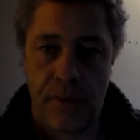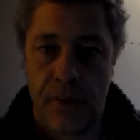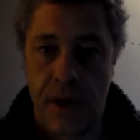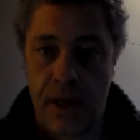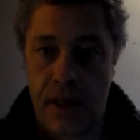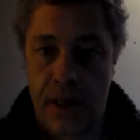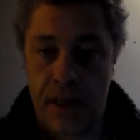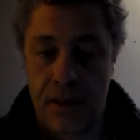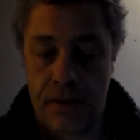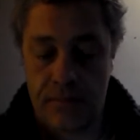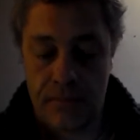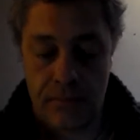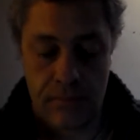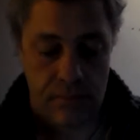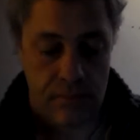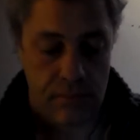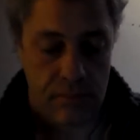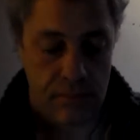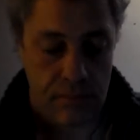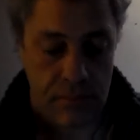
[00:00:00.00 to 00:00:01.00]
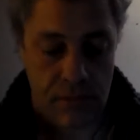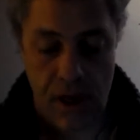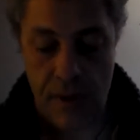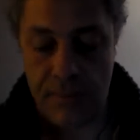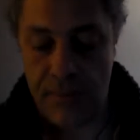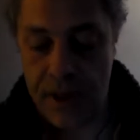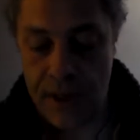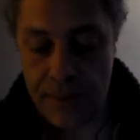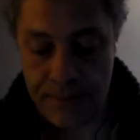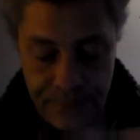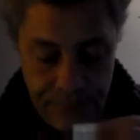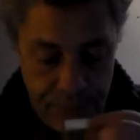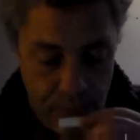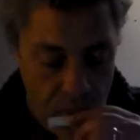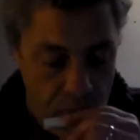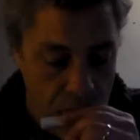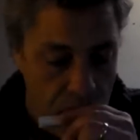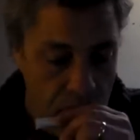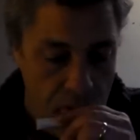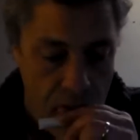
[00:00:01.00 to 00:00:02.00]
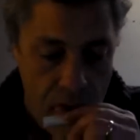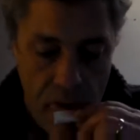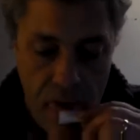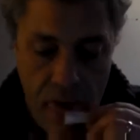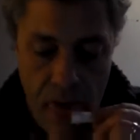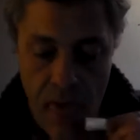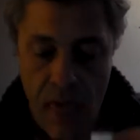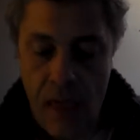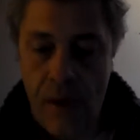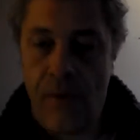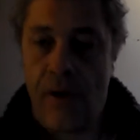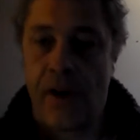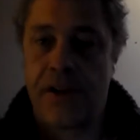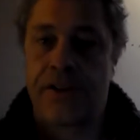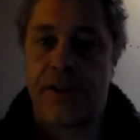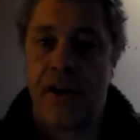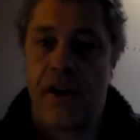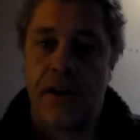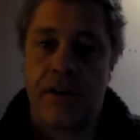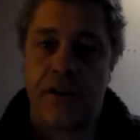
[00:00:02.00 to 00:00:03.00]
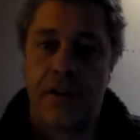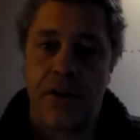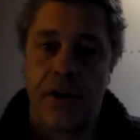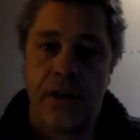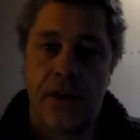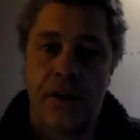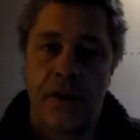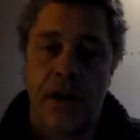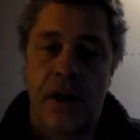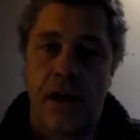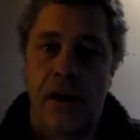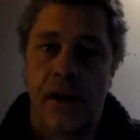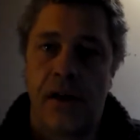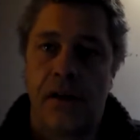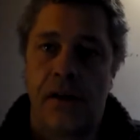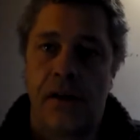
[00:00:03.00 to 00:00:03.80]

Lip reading: making company, where I started doing